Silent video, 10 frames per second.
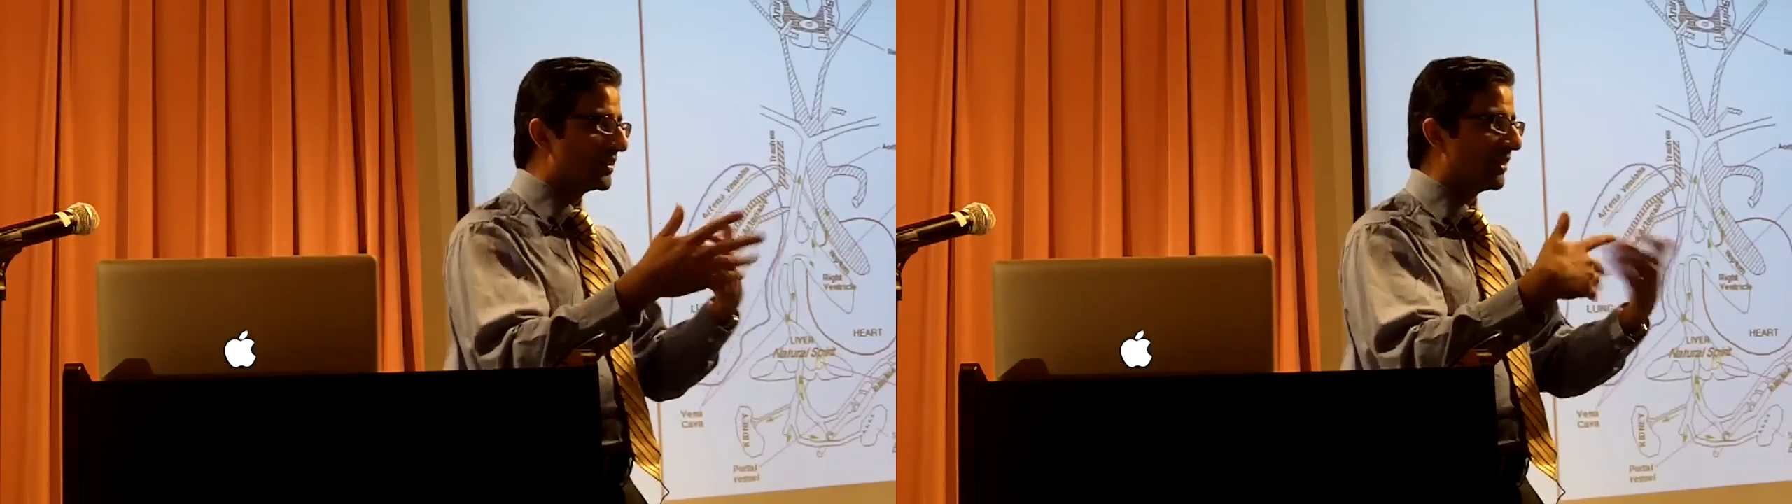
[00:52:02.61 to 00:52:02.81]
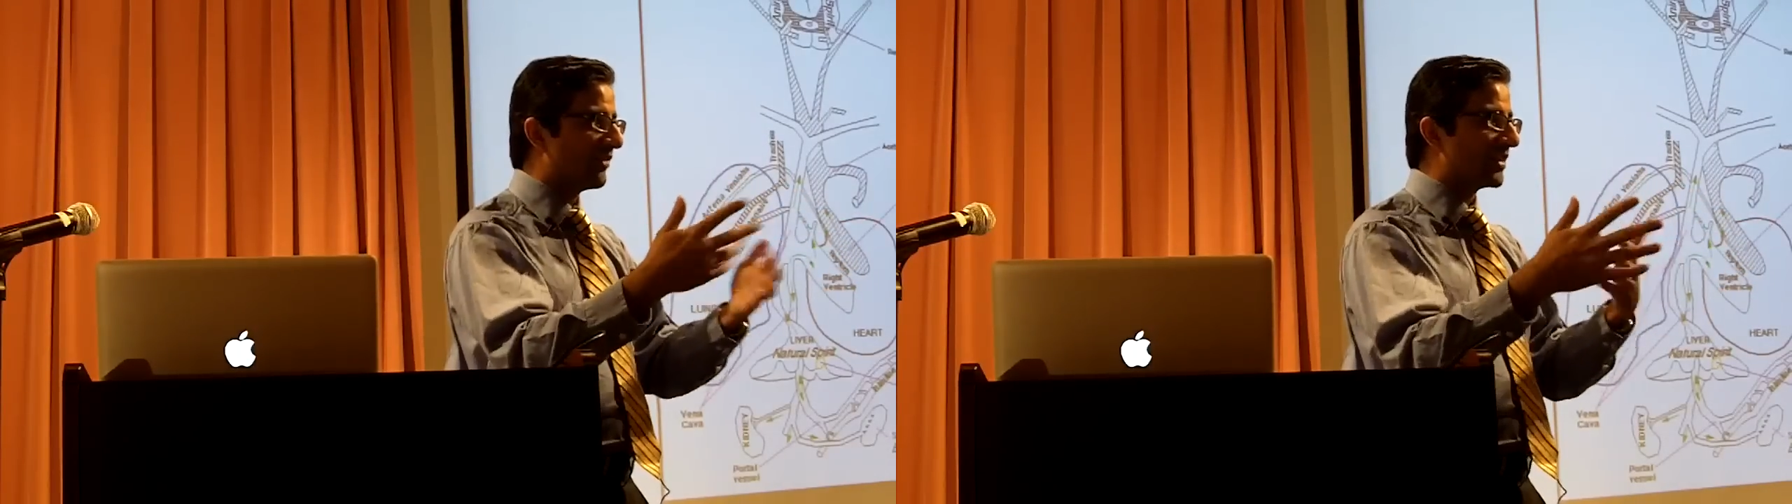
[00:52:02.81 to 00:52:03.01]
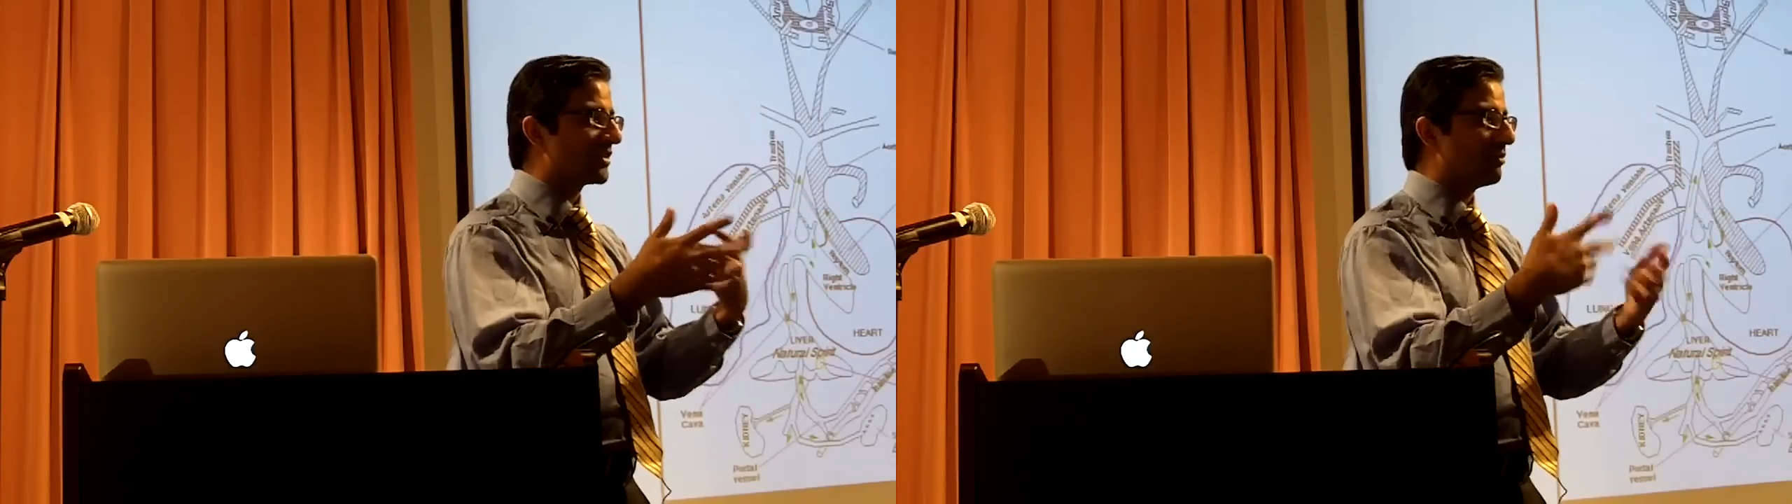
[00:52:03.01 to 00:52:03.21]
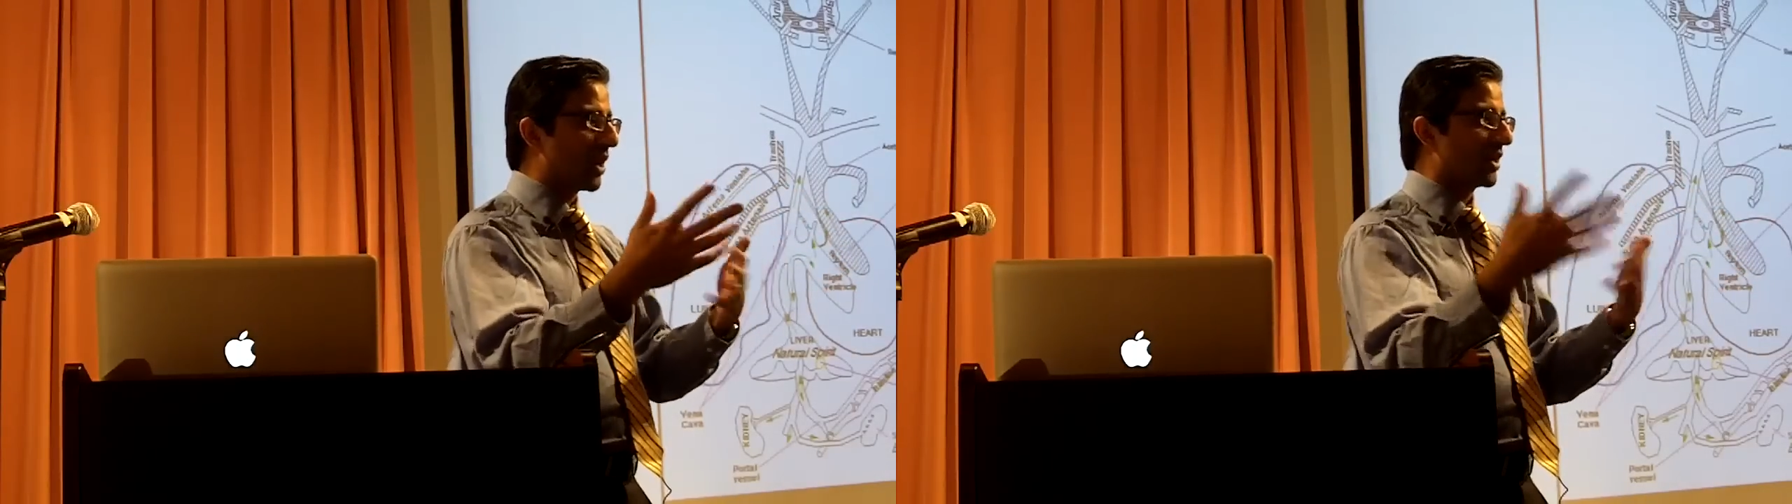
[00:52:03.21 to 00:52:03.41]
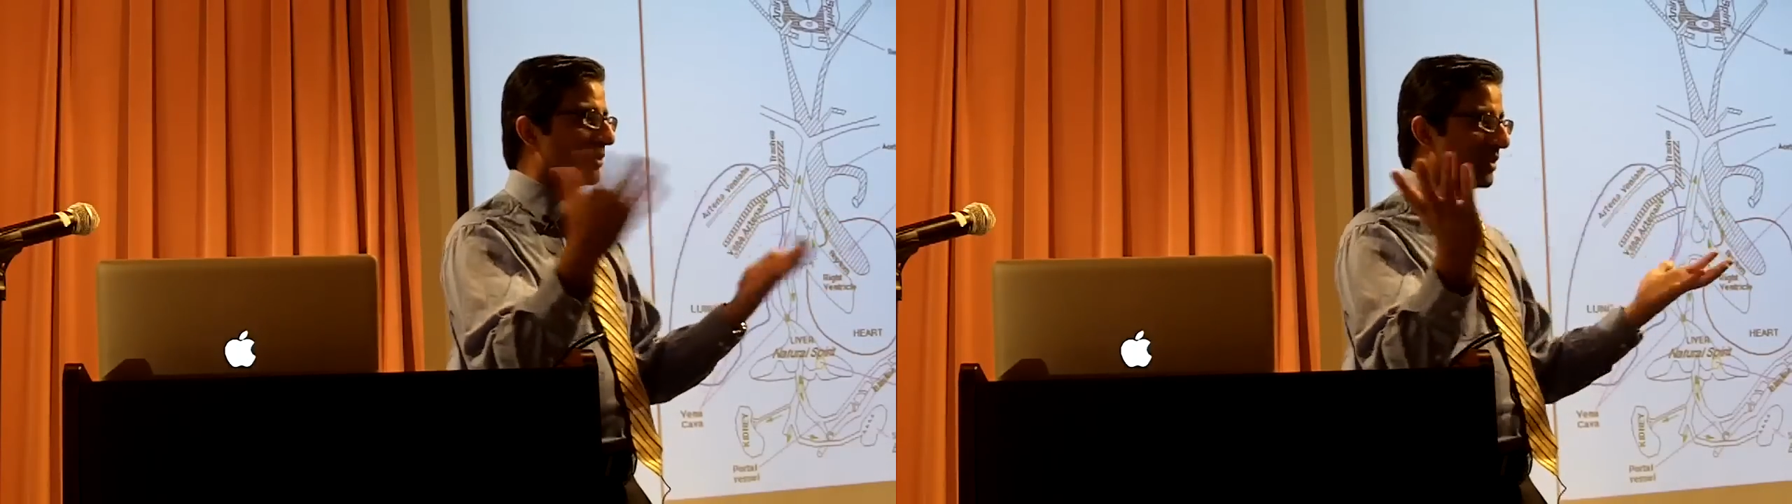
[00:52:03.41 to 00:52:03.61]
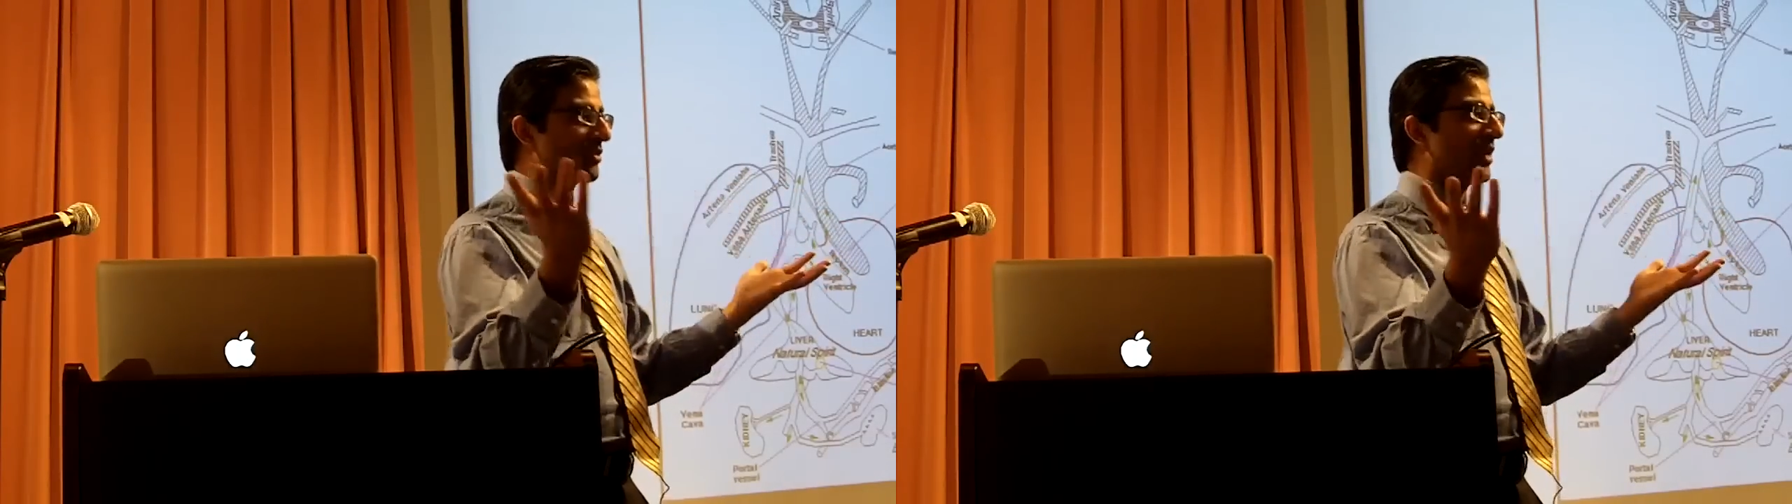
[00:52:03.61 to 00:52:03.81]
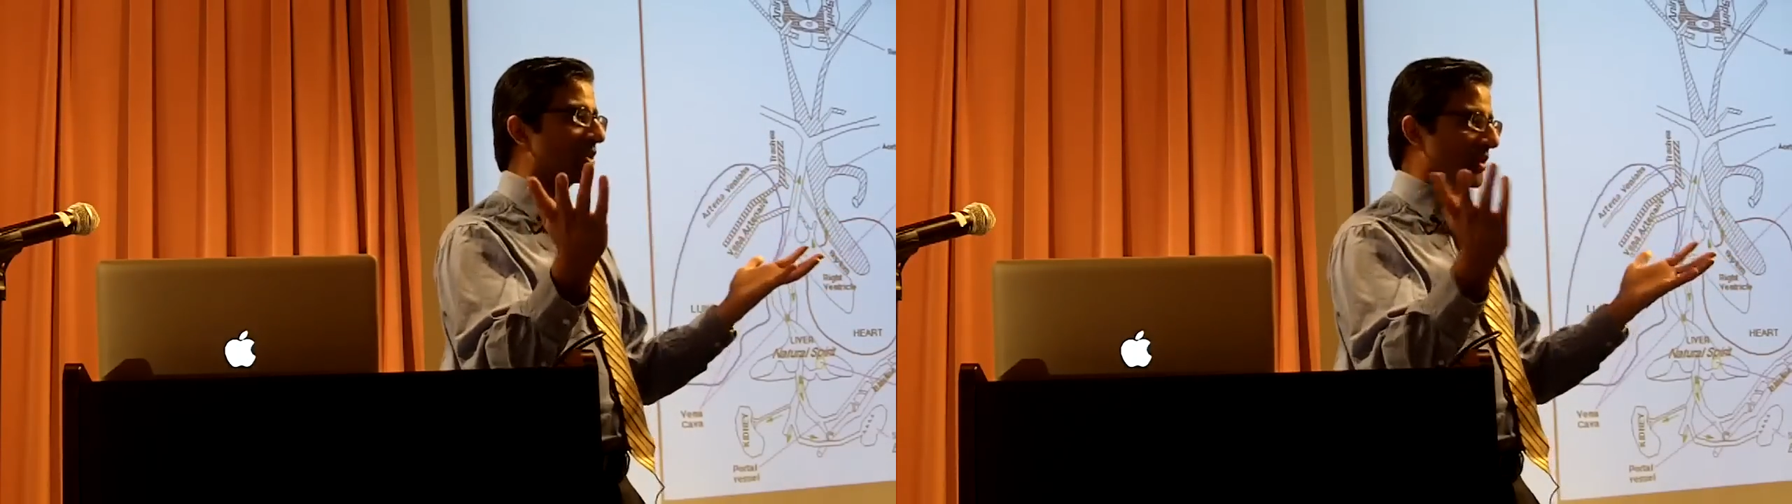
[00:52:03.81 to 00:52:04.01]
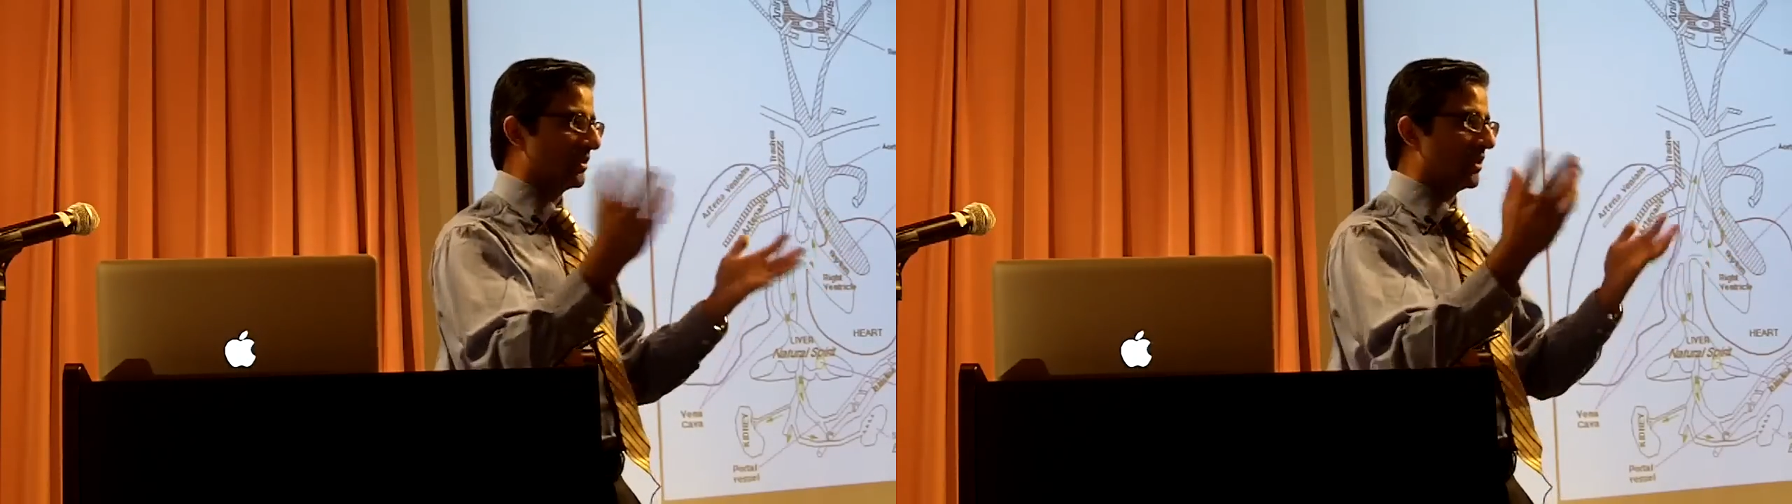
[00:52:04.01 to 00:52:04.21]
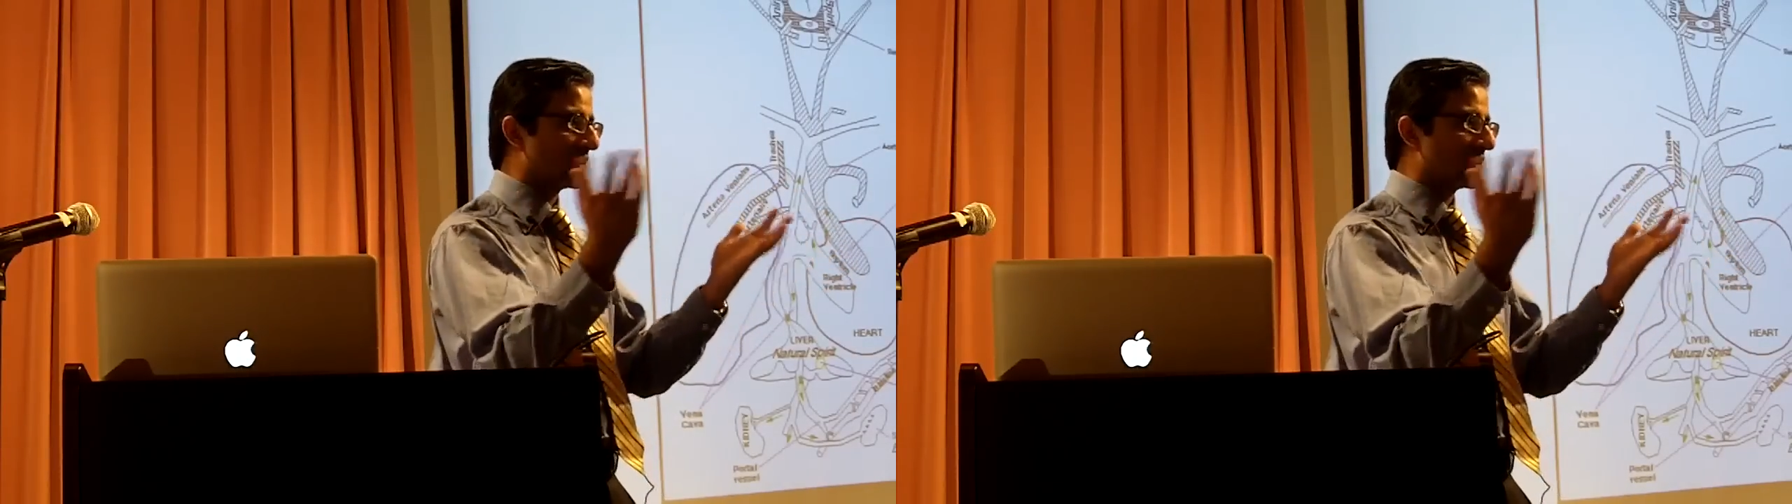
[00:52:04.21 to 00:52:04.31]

defense of bodily resurrection